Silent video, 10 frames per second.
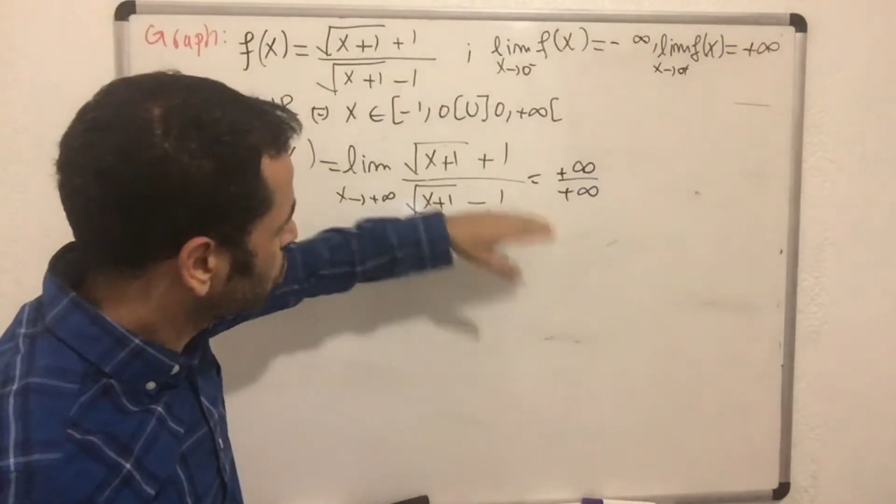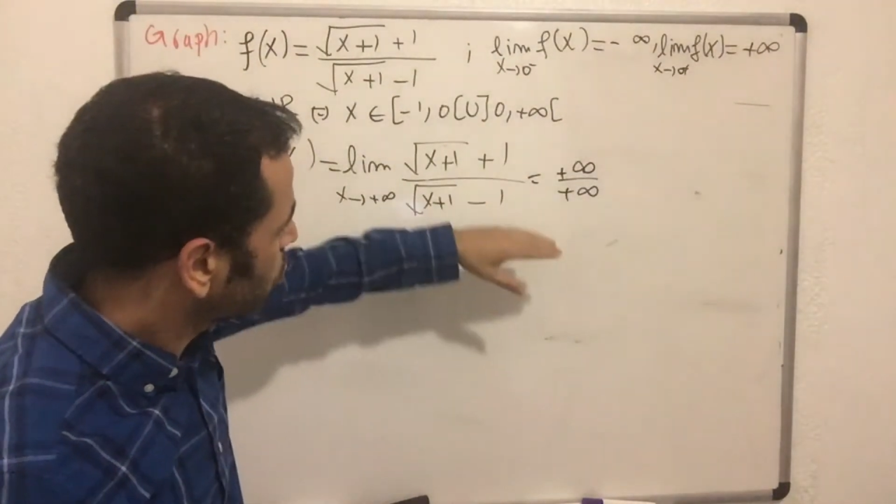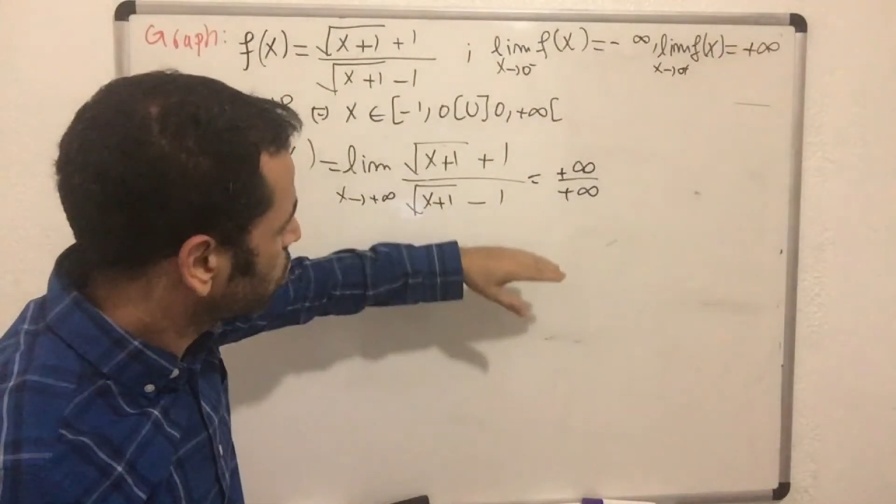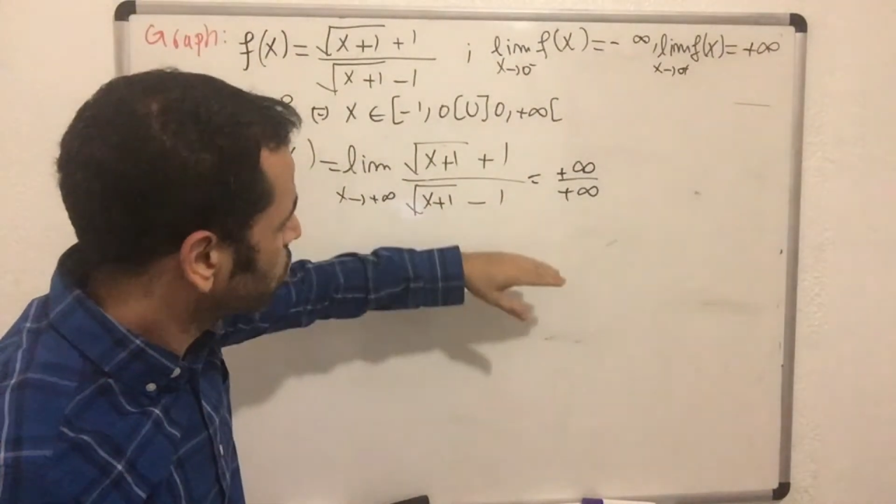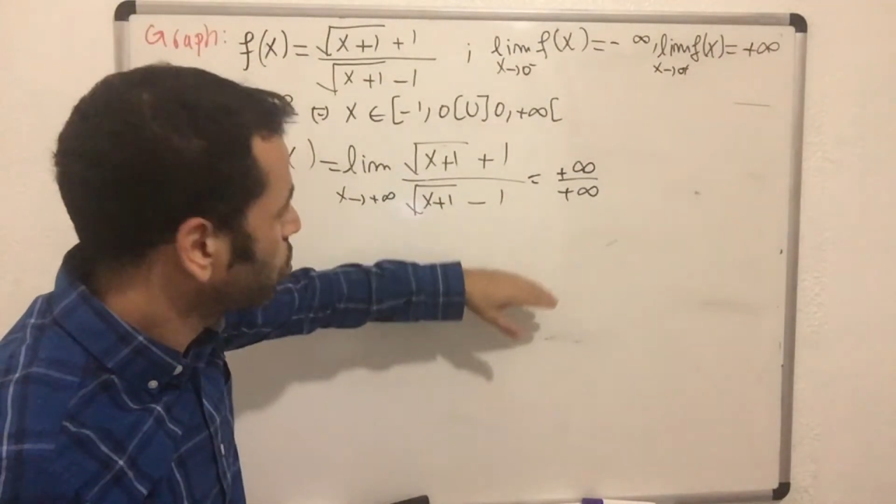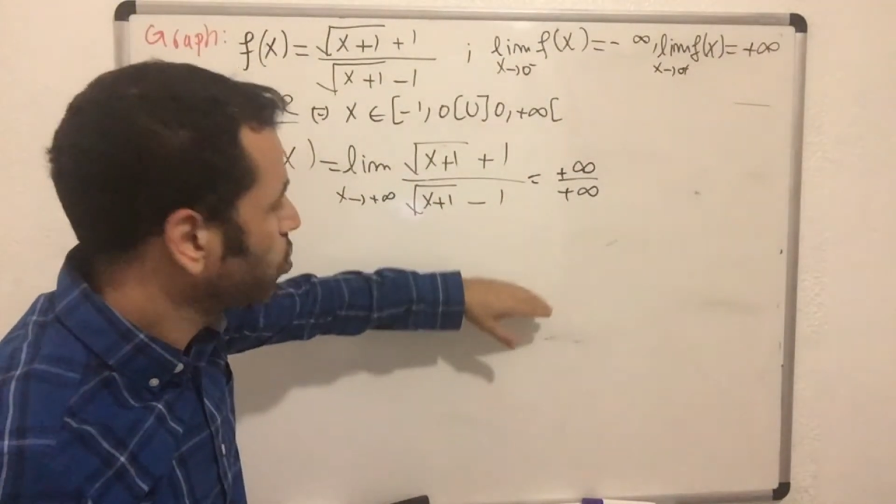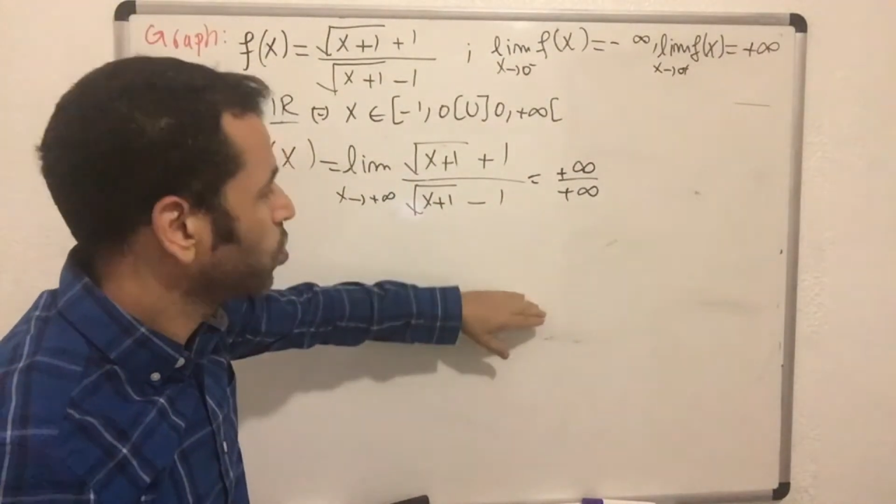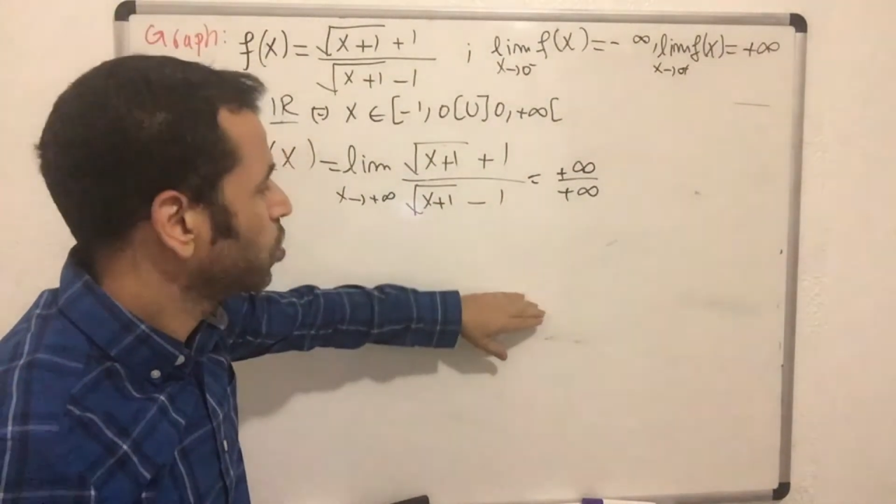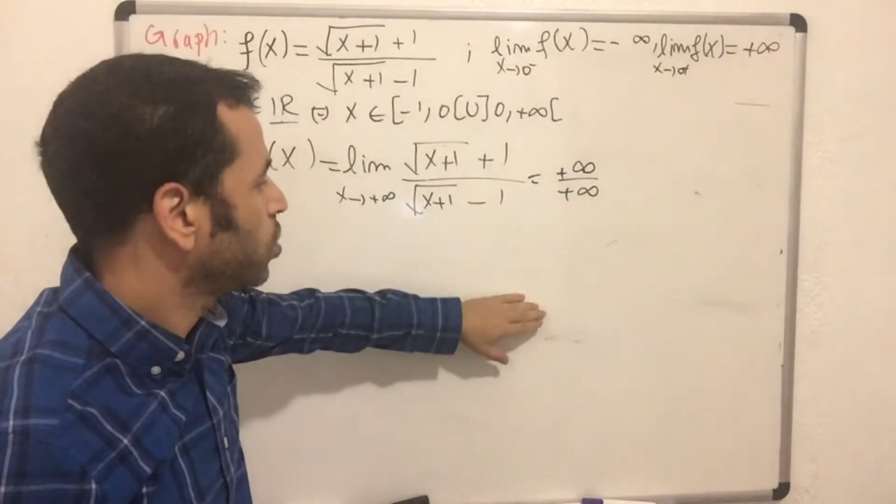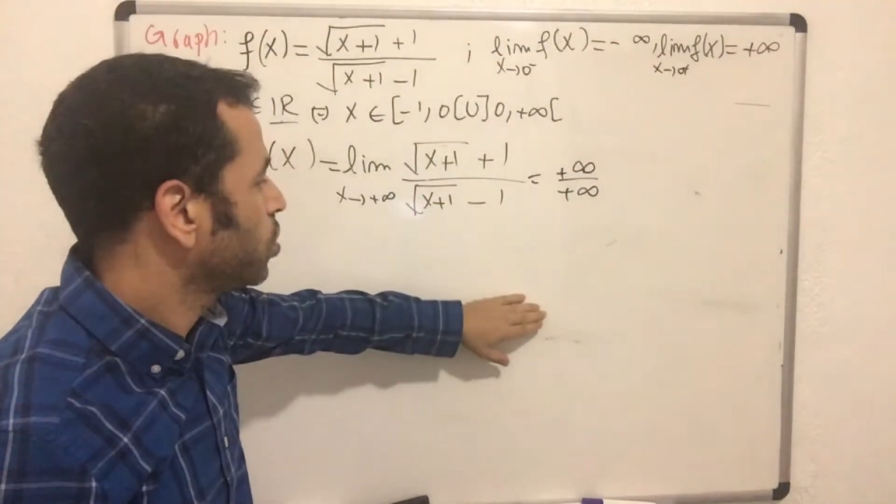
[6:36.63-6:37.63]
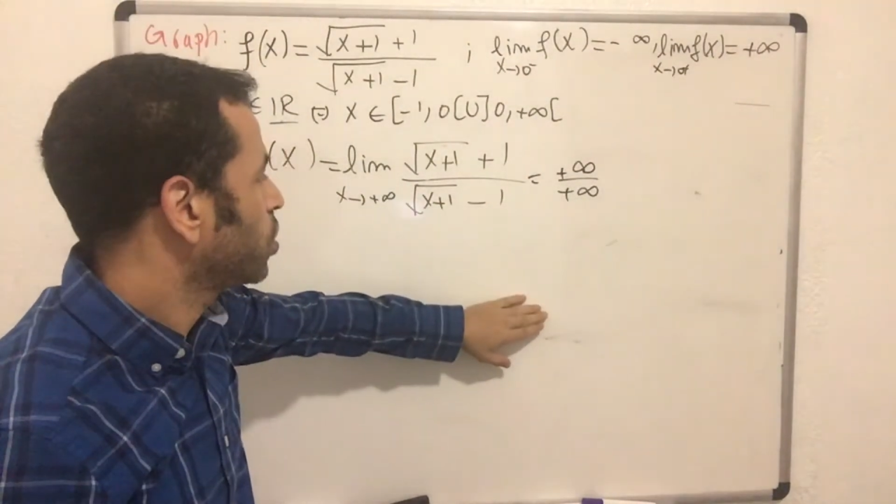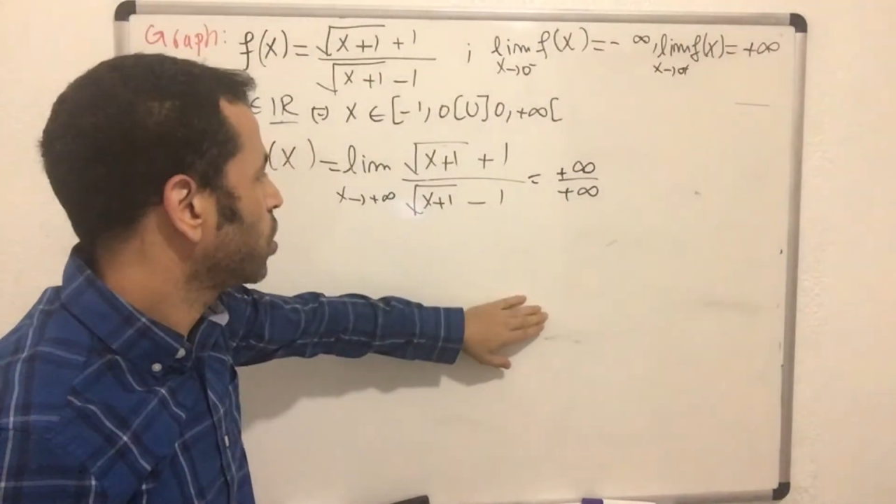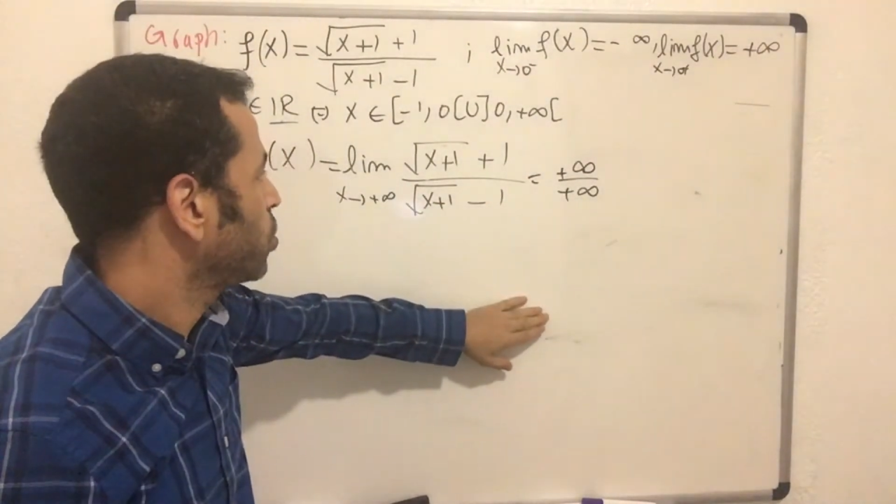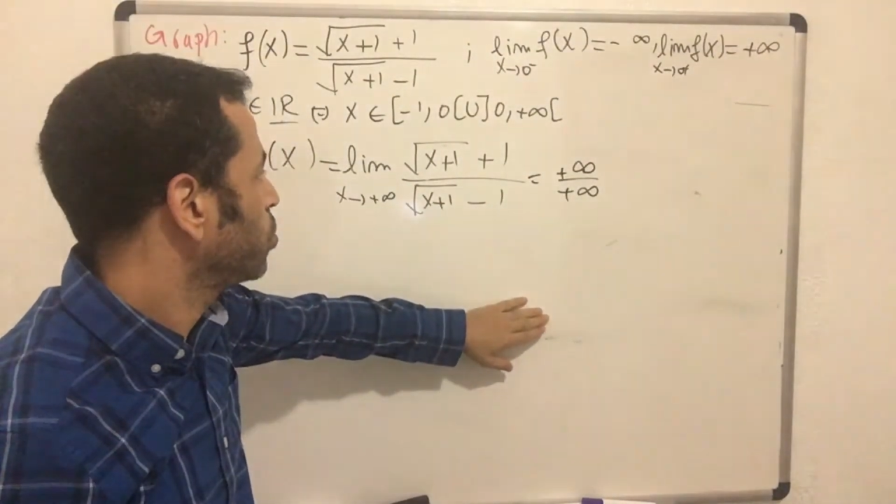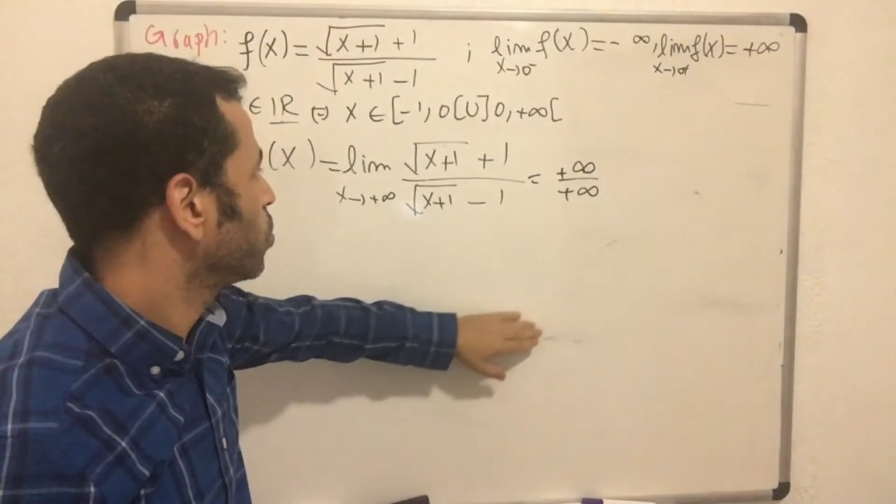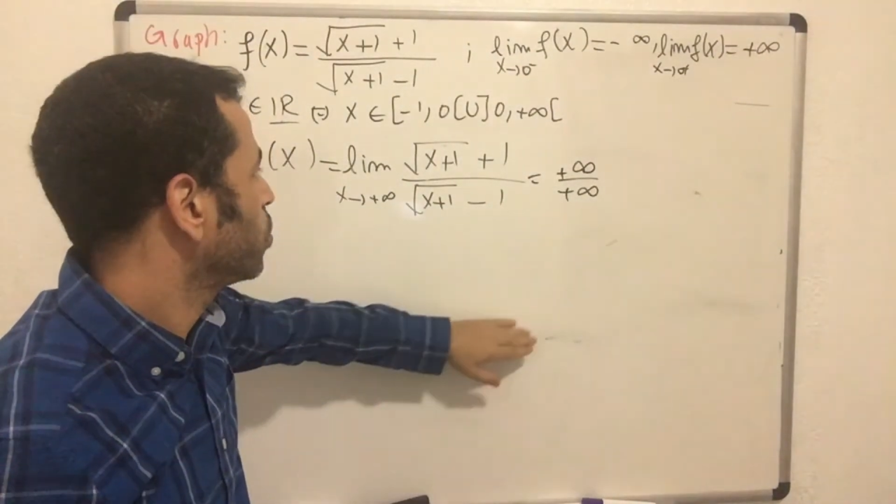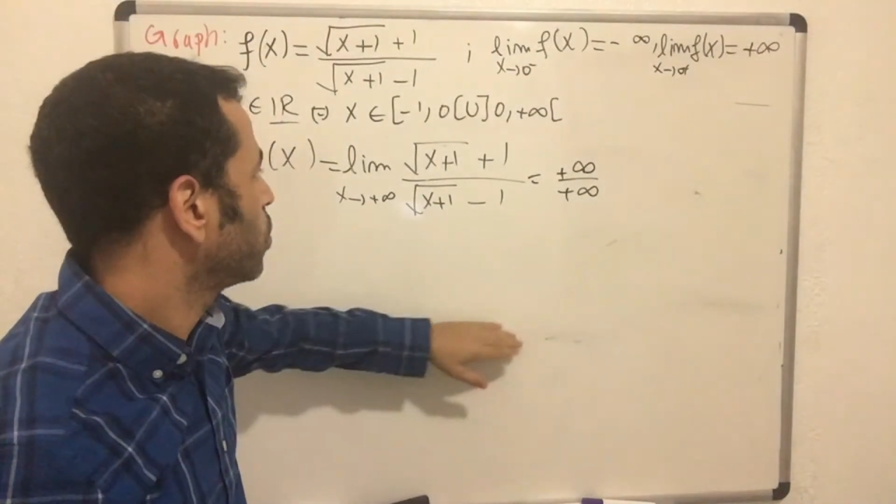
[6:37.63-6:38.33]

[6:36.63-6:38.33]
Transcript: into the new